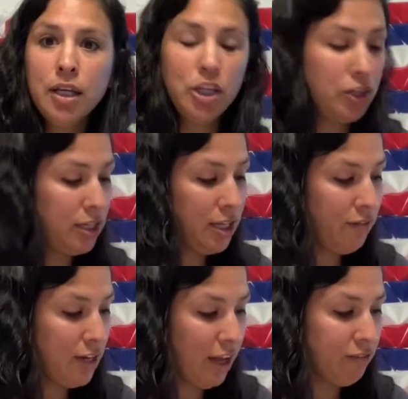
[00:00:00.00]
You could
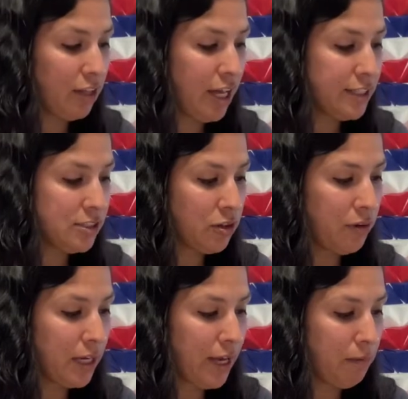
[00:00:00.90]
even have lines
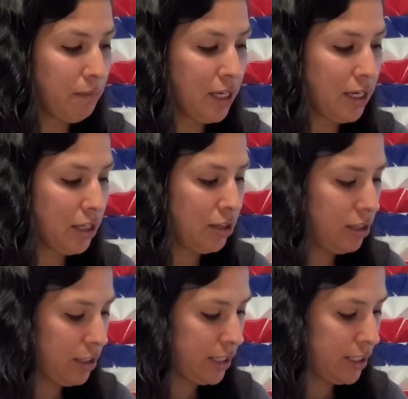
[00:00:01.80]
going out, making it look
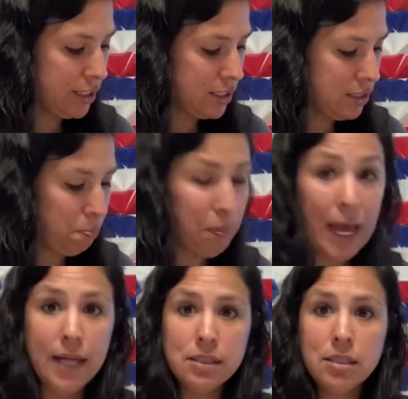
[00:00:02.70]
like it's
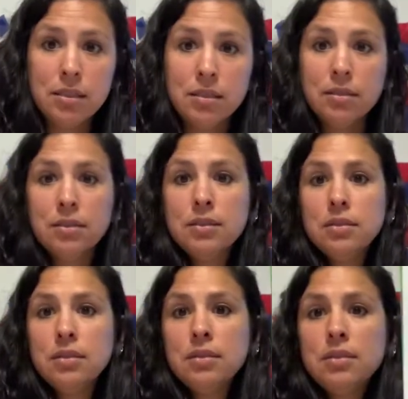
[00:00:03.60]
splat
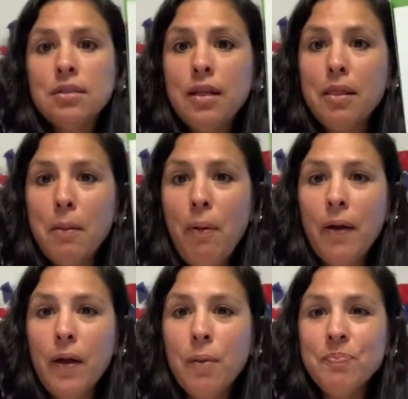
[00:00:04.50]
in the
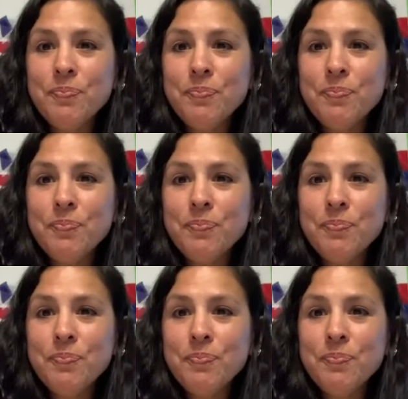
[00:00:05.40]
puddle.